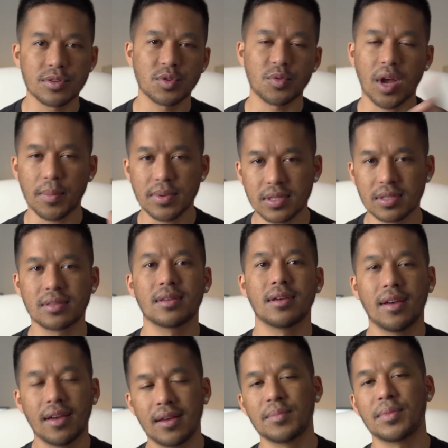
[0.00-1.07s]
swipes
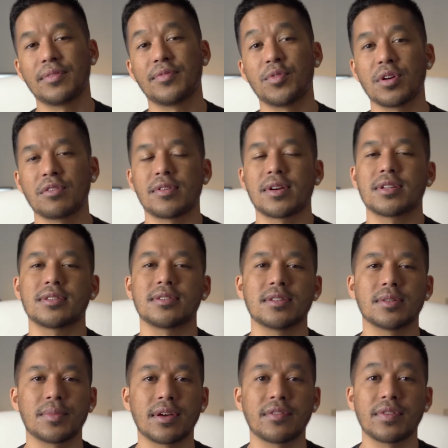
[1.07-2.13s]
before it registers
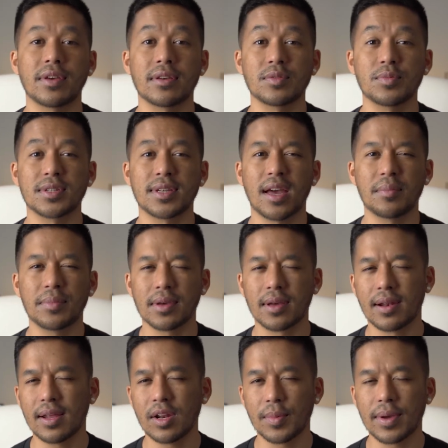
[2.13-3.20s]
in my fingers, which can be a
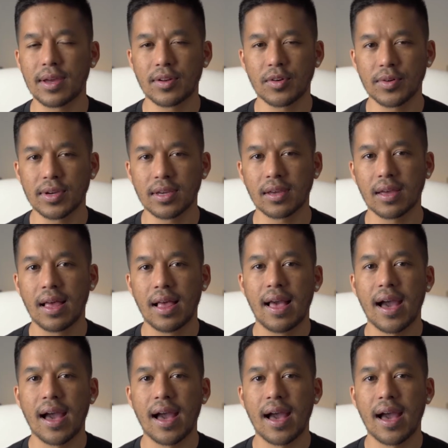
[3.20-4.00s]
little bit annoying.